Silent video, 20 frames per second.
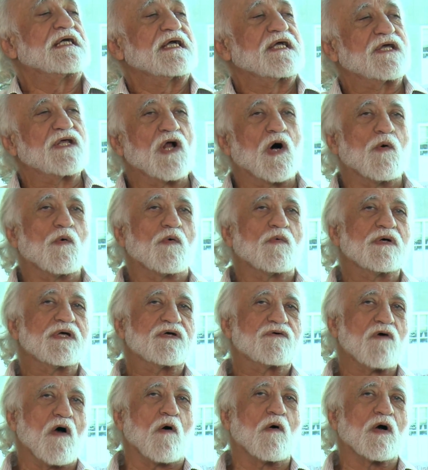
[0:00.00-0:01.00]
You know, when we
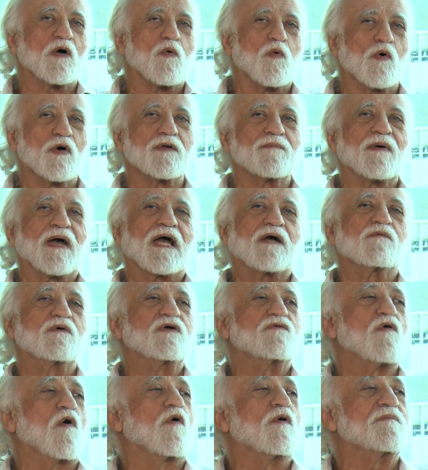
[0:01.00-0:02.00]
grow a quarterback, we
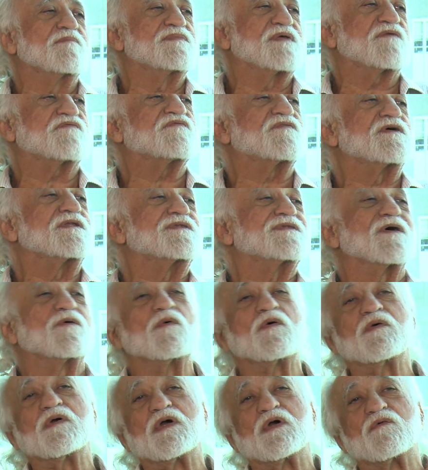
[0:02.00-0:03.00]
grow him different than
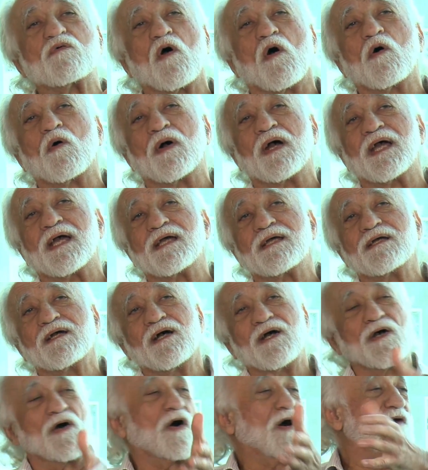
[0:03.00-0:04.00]
when we grow a
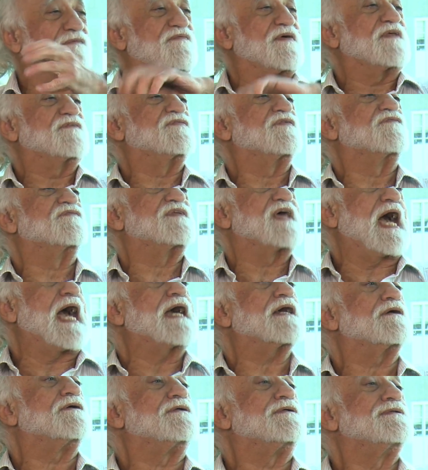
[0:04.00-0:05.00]
offensive
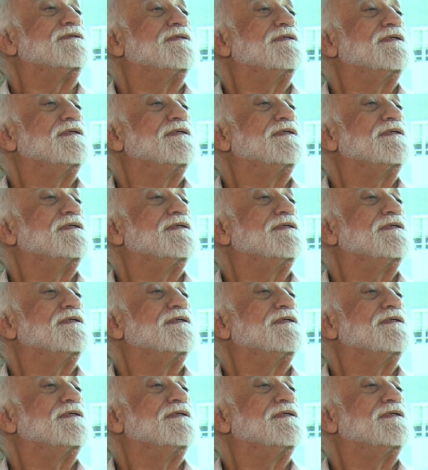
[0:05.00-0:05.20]
tackle.